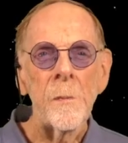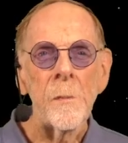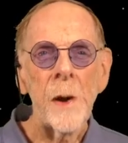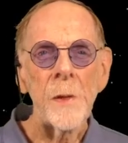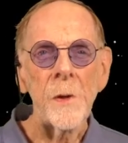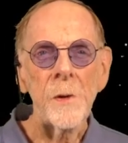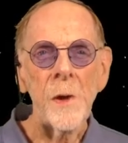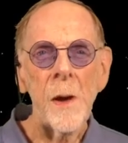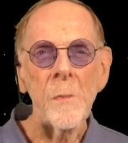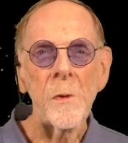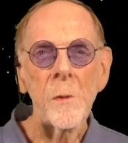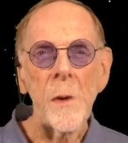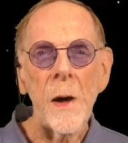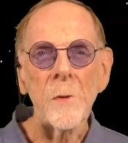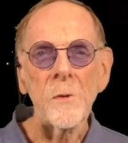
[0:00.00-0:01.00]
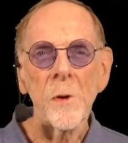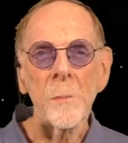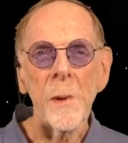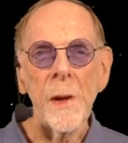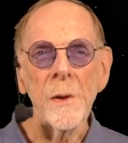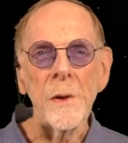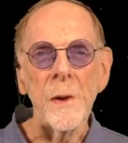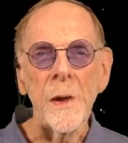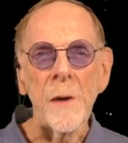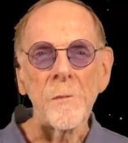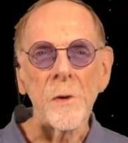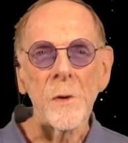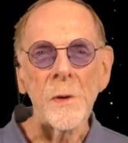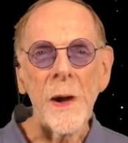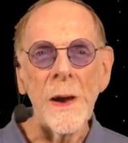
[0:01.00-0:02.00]
By the time the round trip ended
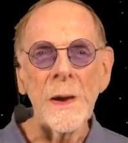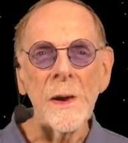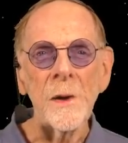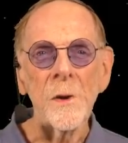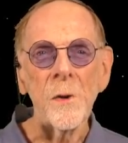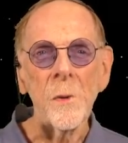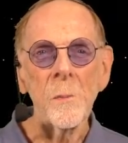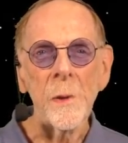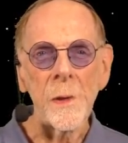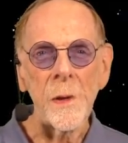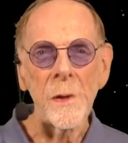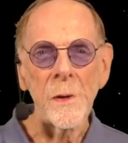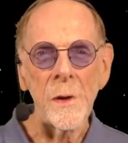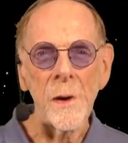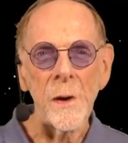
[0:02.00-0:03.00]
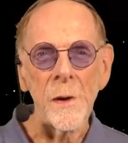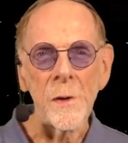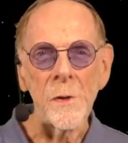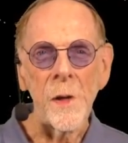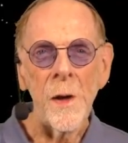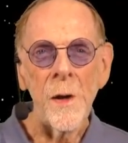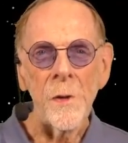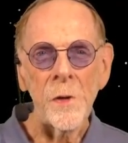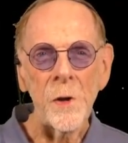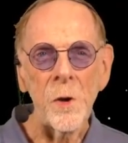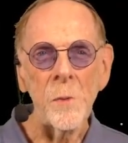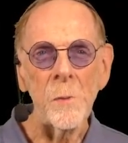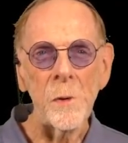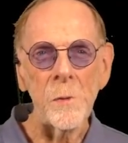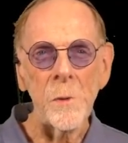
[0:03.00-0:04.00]
after 92 million years, the
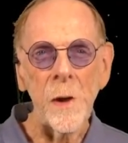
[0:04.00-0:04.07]
human